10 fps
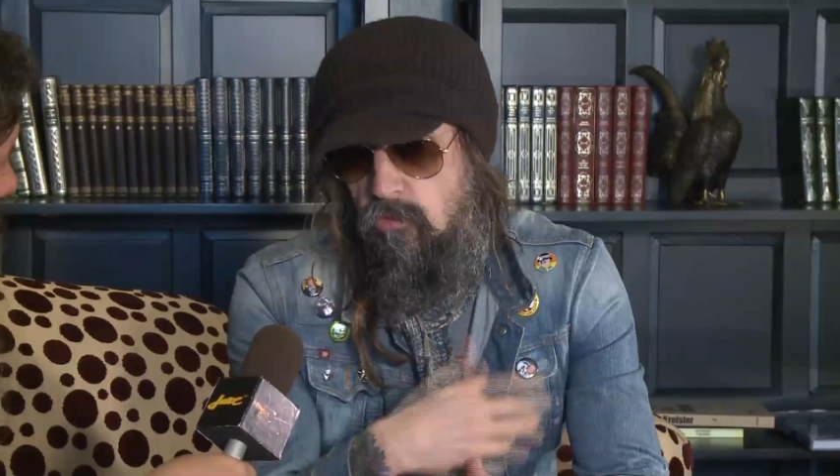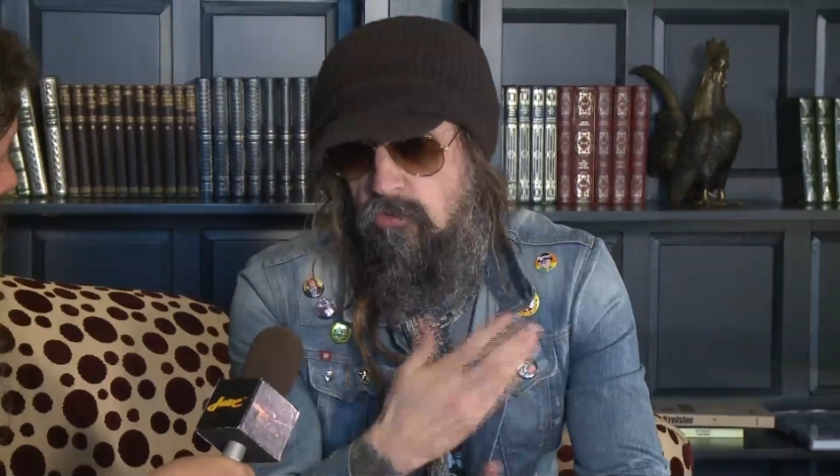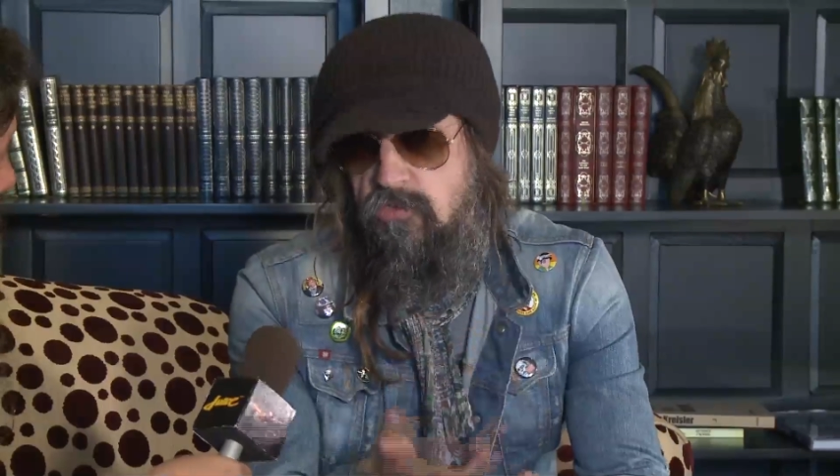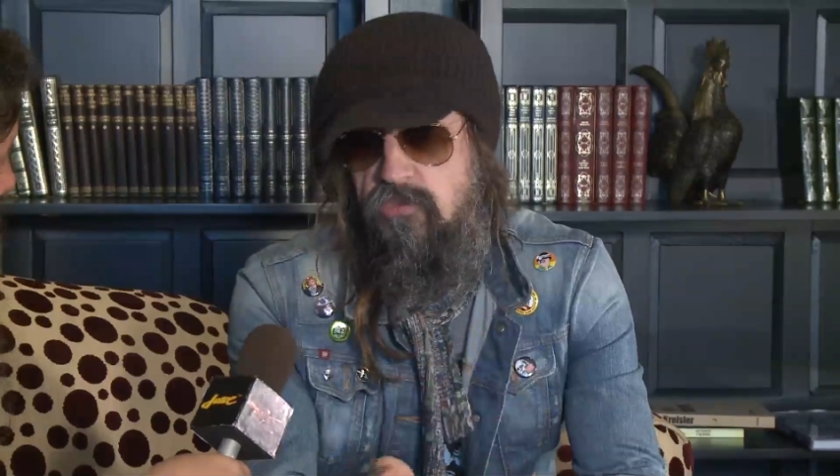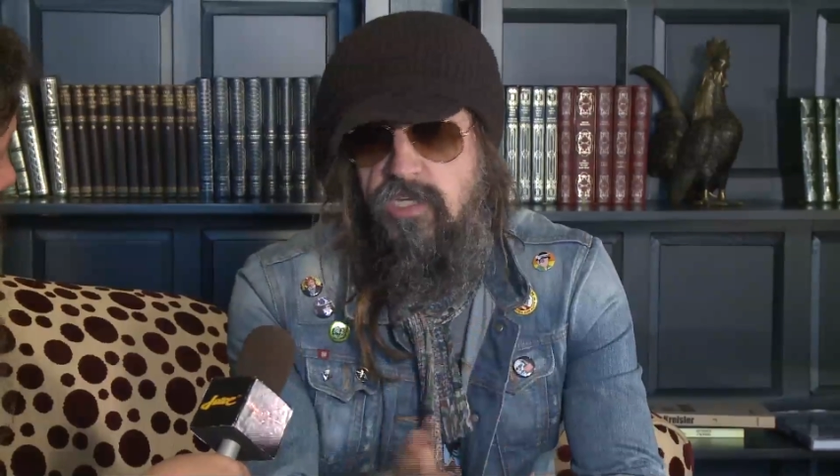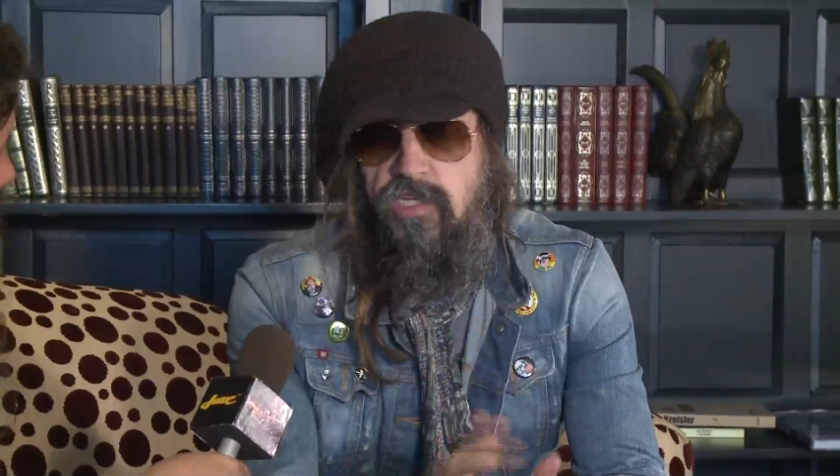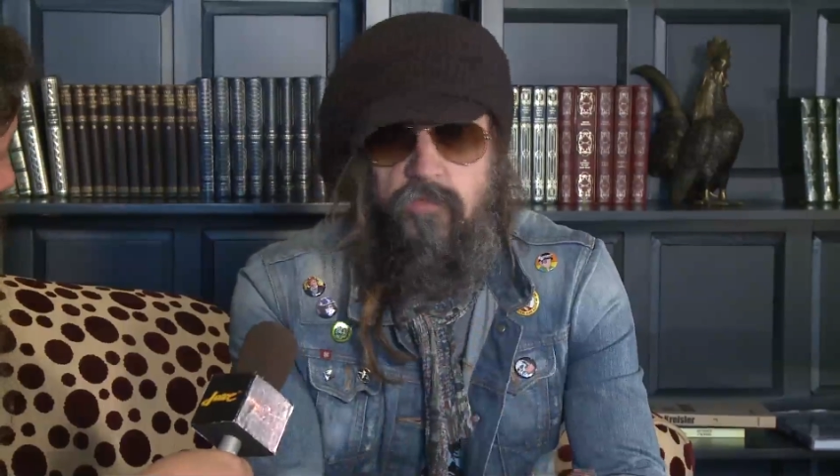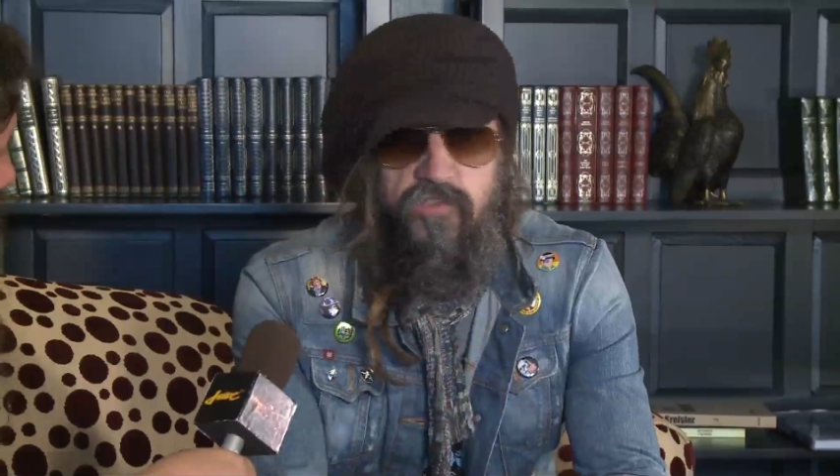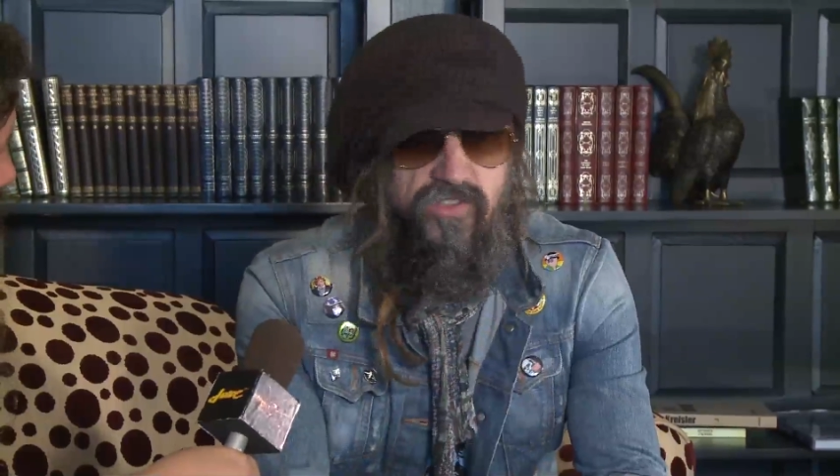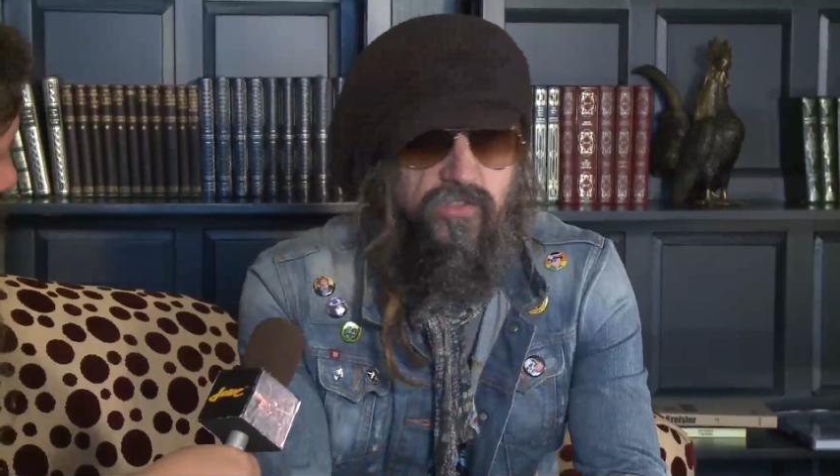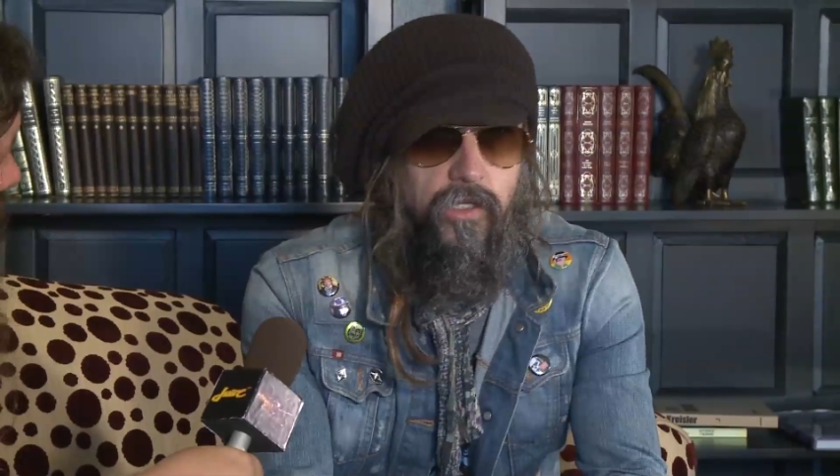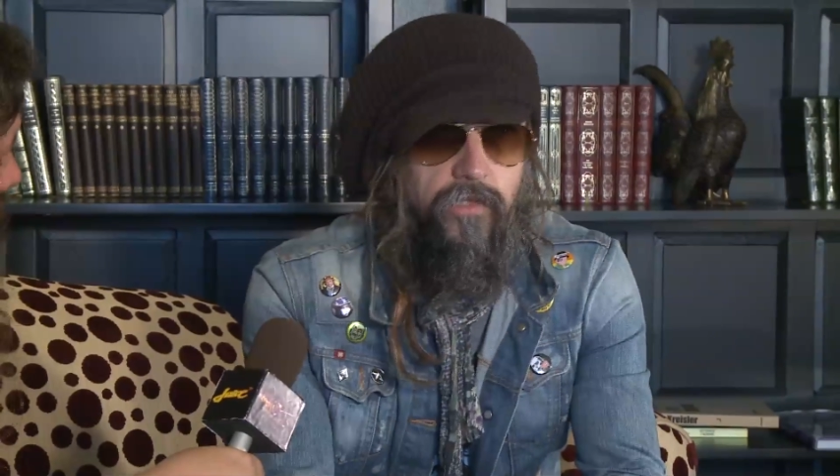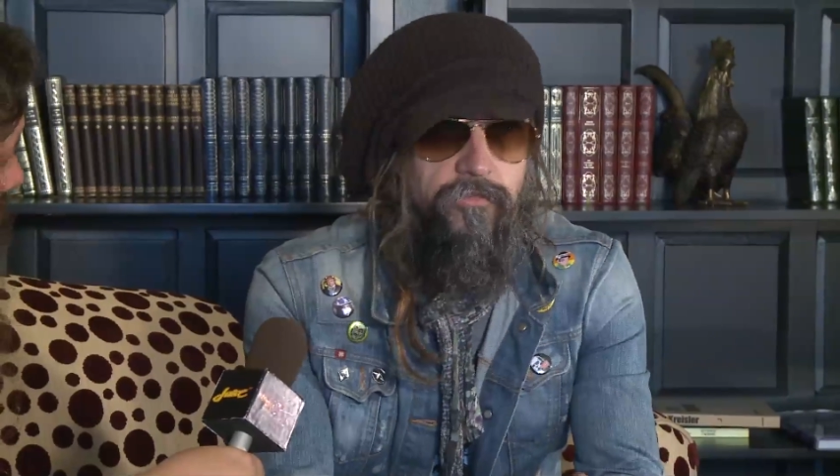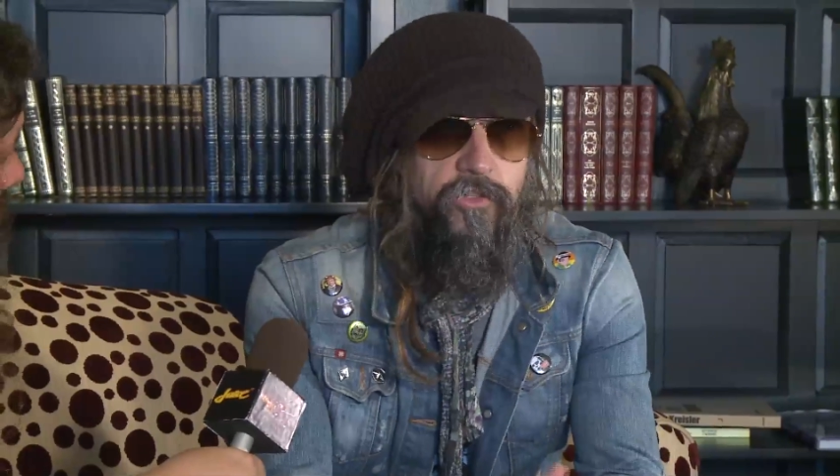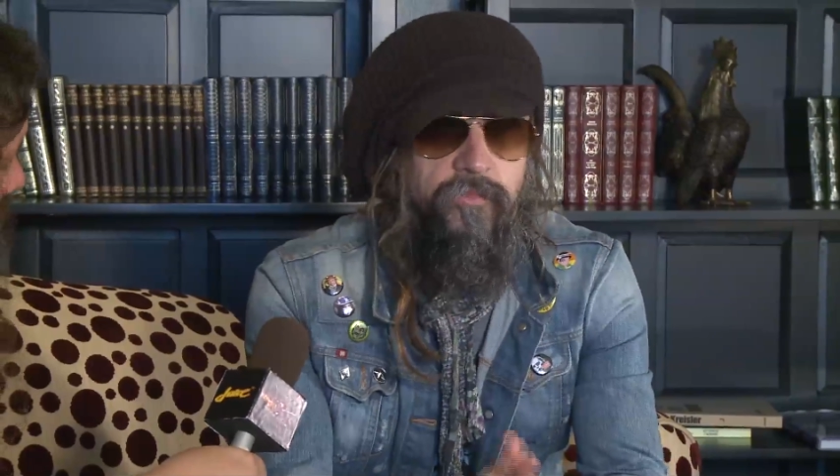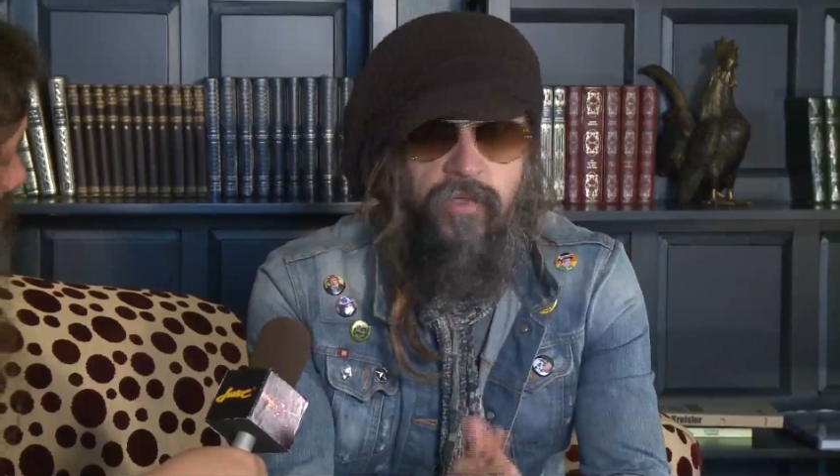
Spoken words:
Lords of Salem was the song first,